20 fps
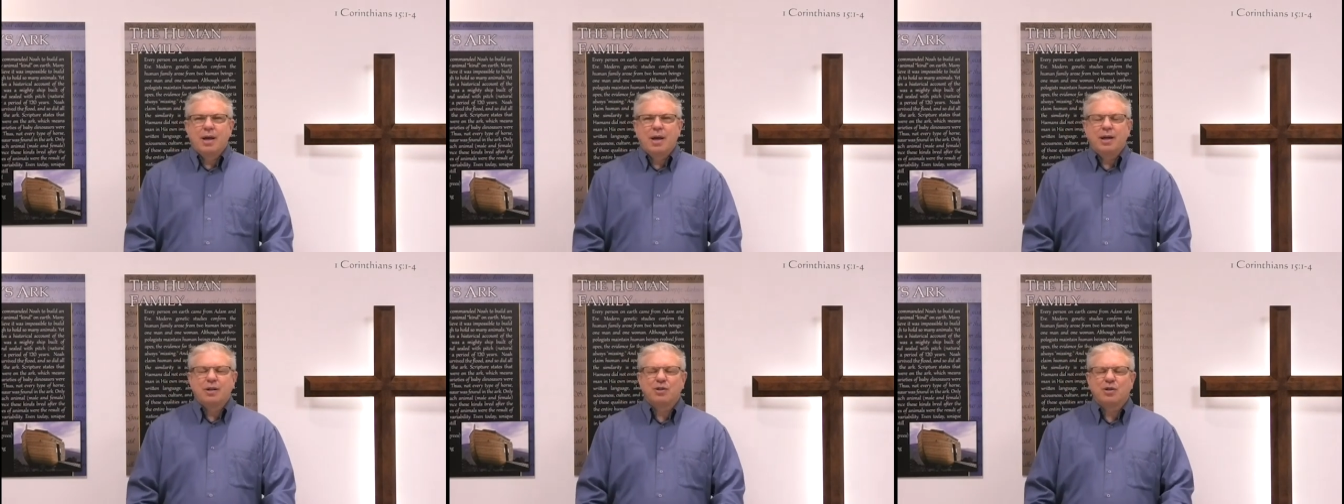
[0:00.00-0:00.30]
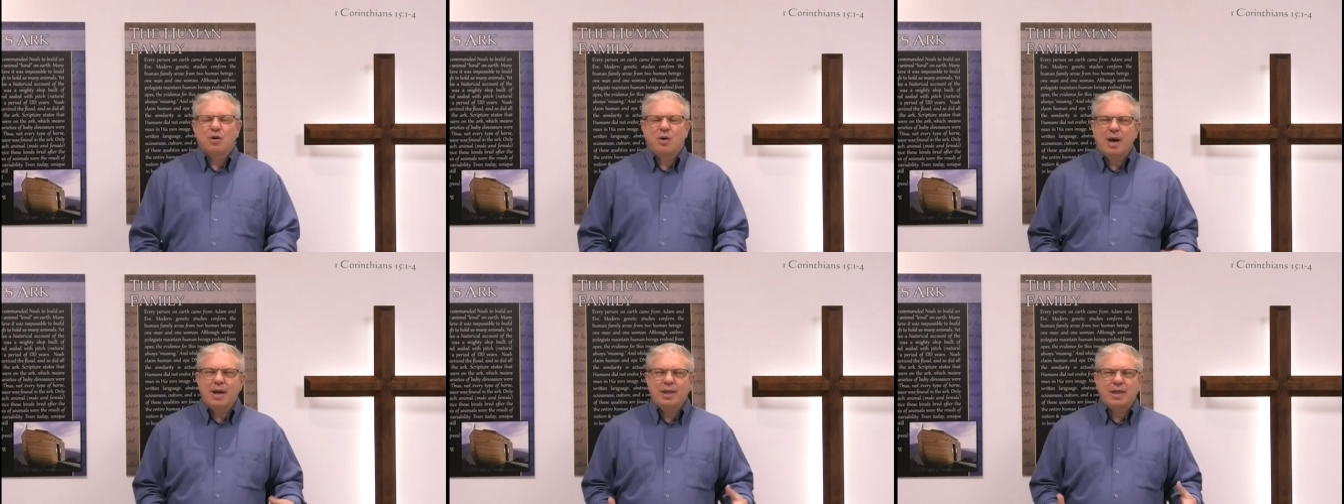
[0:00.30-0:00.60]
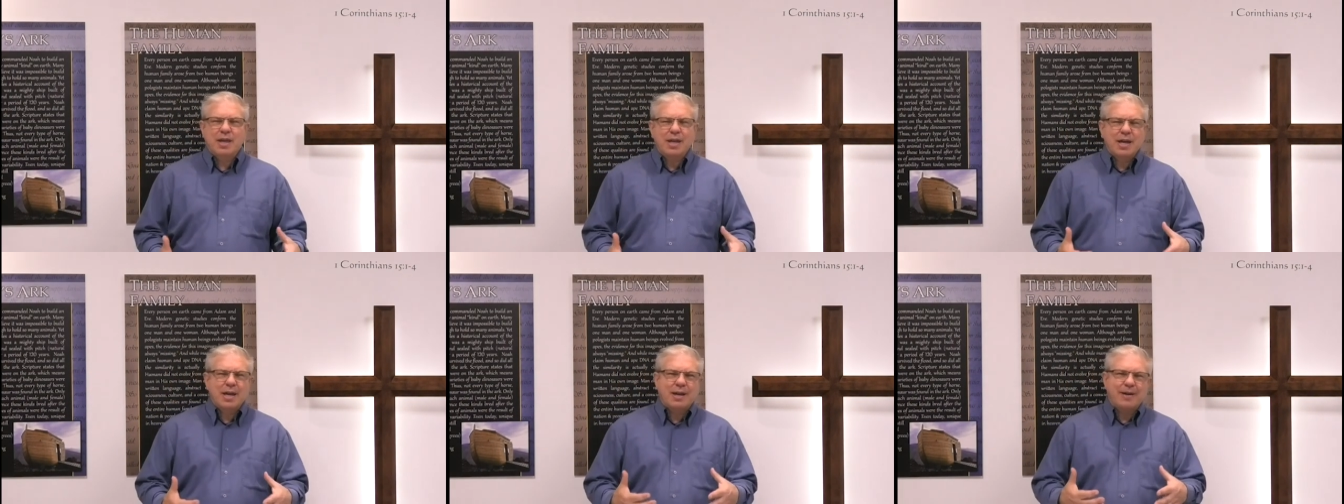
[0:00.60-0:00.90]
And so I
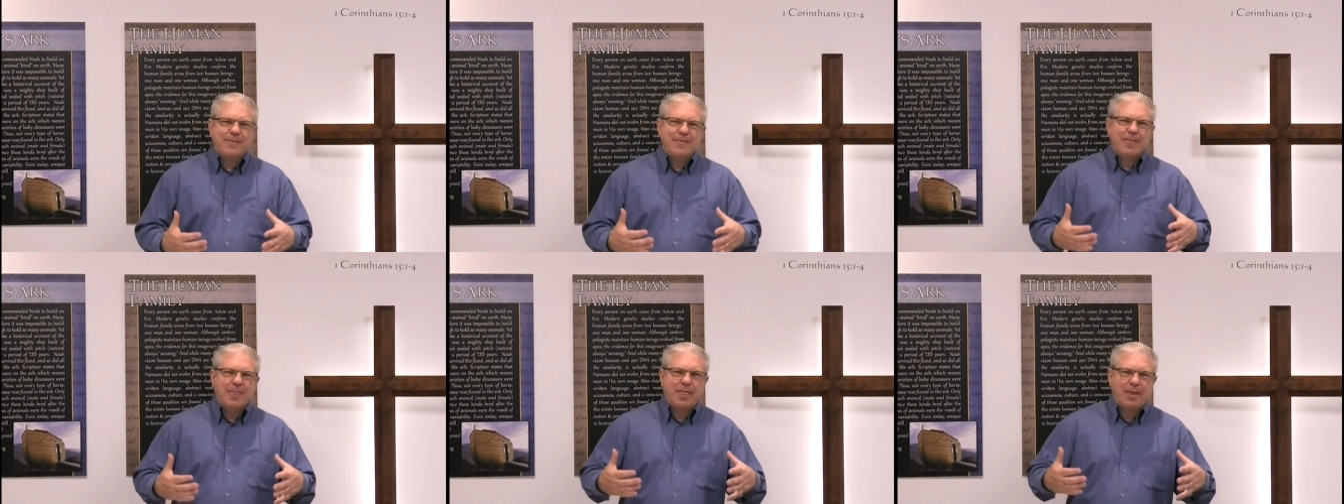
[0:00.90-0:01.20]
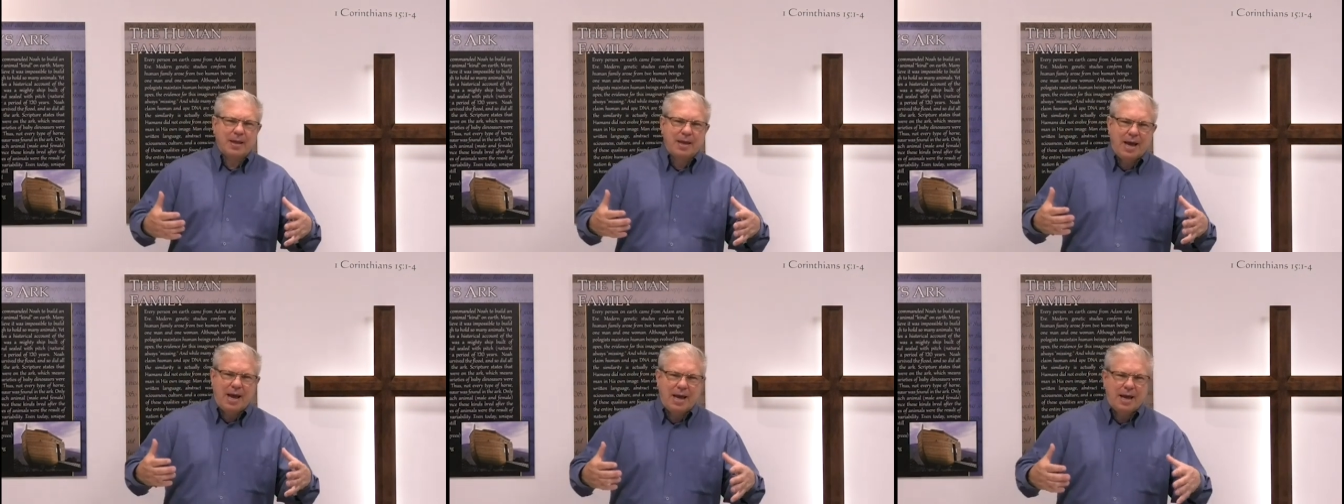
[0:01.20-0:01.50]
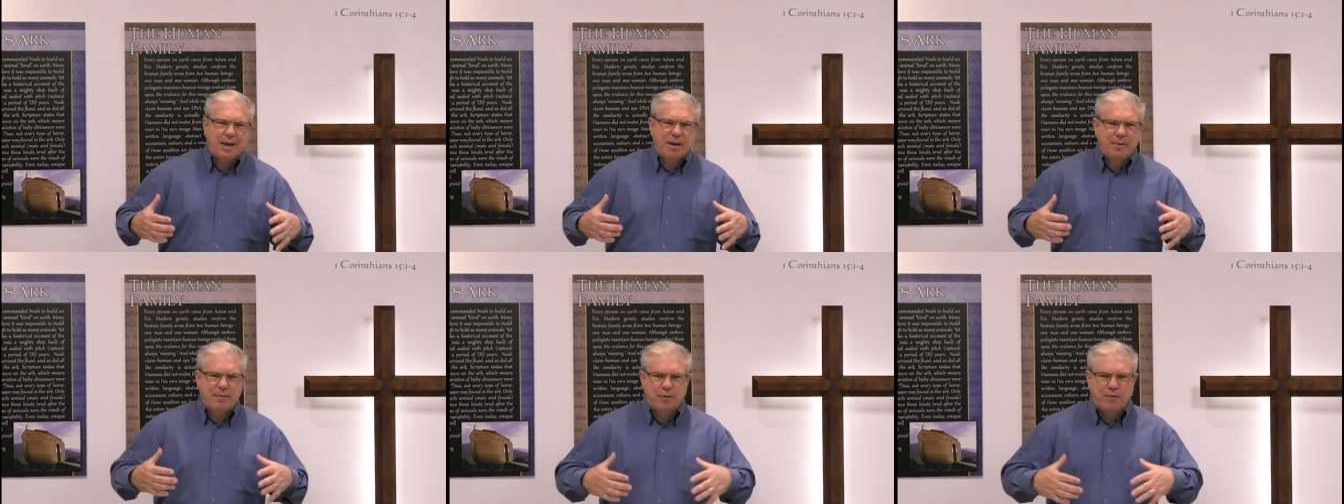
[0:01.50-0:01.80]
think
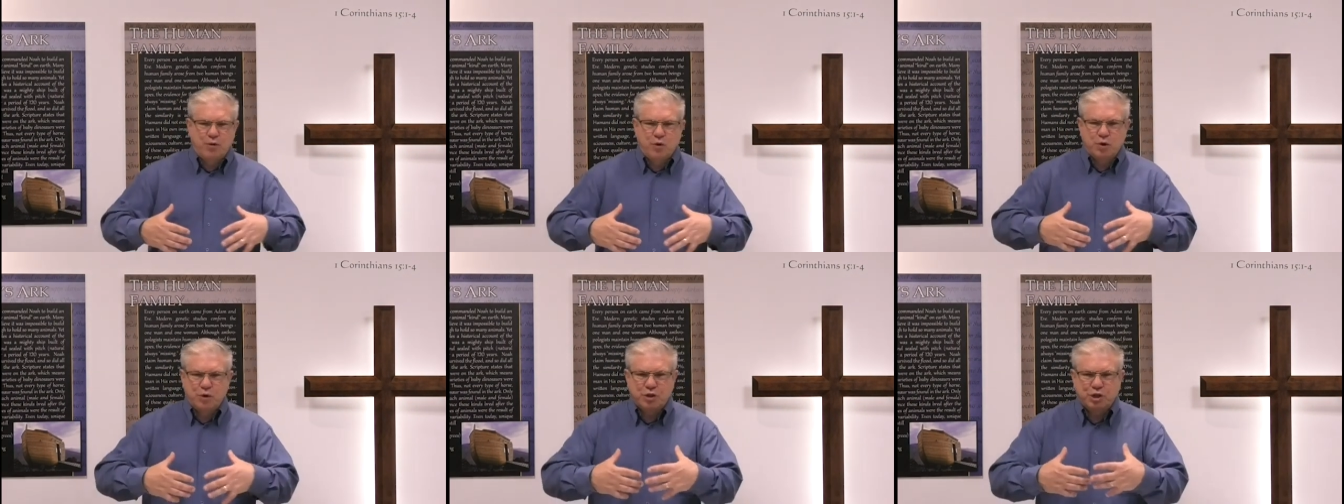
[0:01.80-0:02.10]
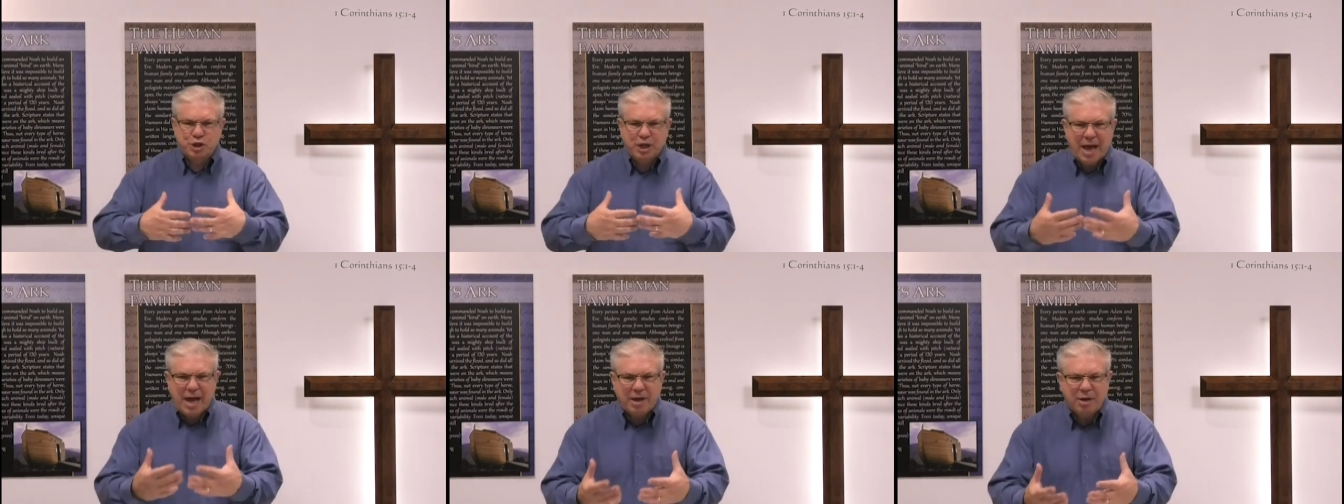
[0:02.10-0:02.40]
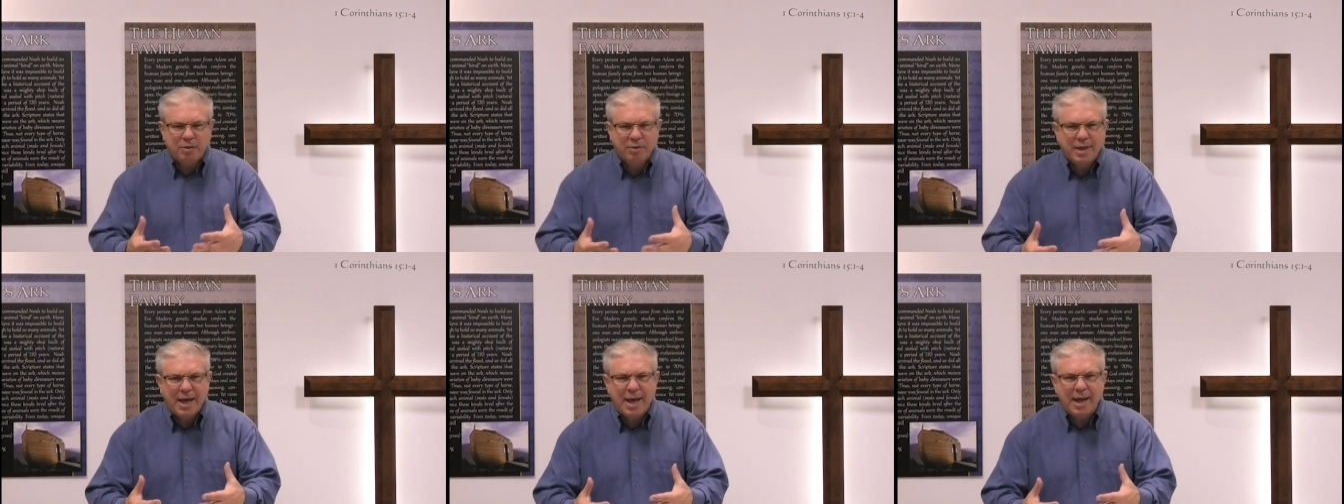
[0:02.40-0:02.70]
God
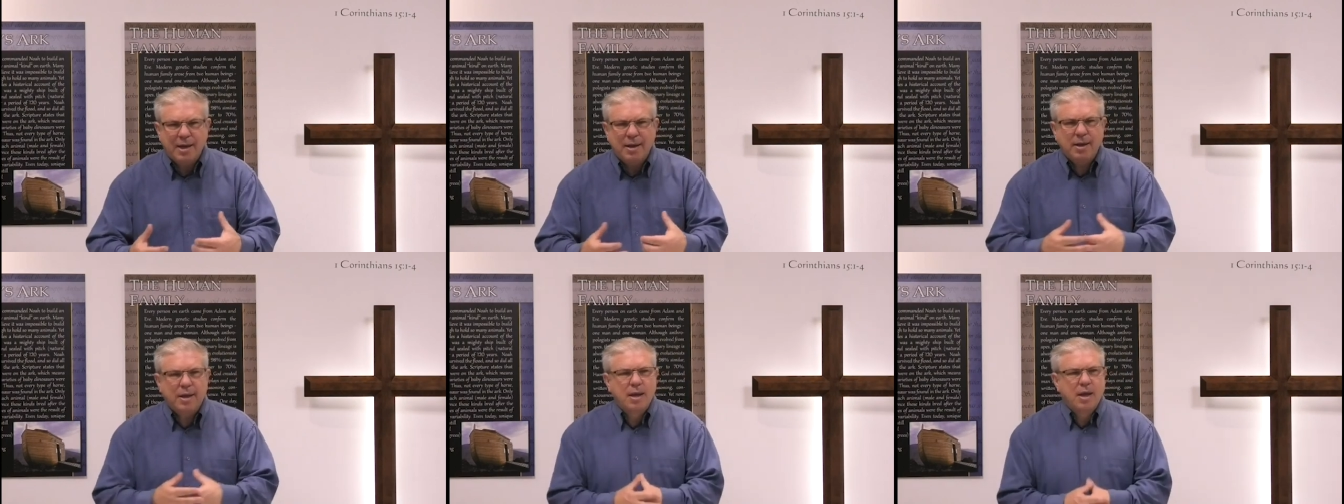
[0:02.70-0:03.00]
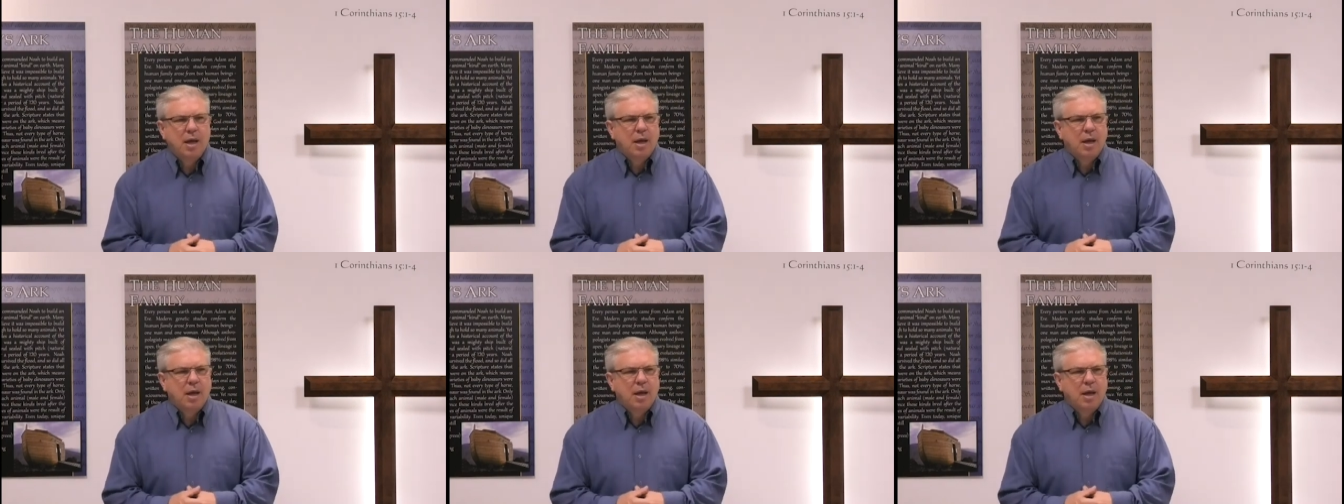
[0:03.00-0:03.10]
foreshadowed that,